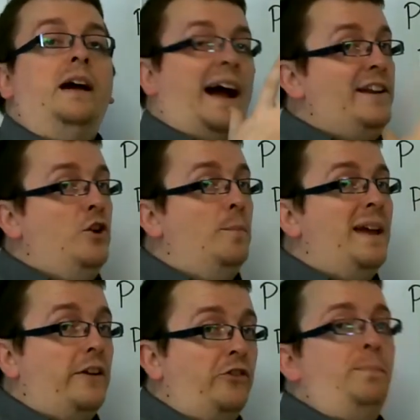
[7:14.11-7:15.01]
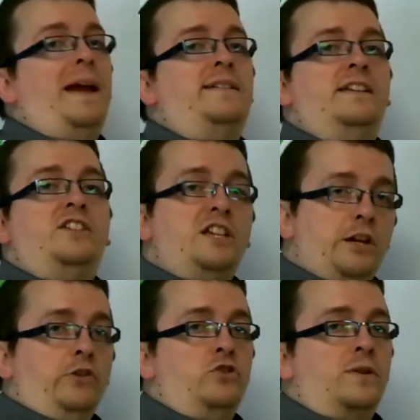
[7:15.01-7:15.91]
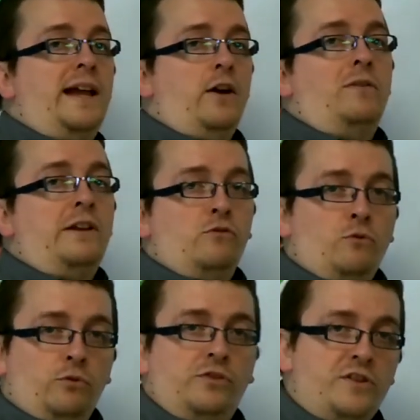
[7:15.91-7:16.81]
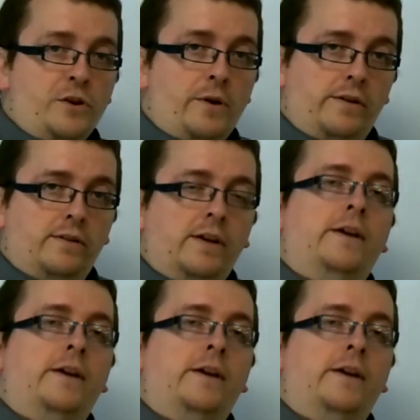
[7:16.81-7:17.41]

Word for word: and you'll be expected to use your calculator in order to do it.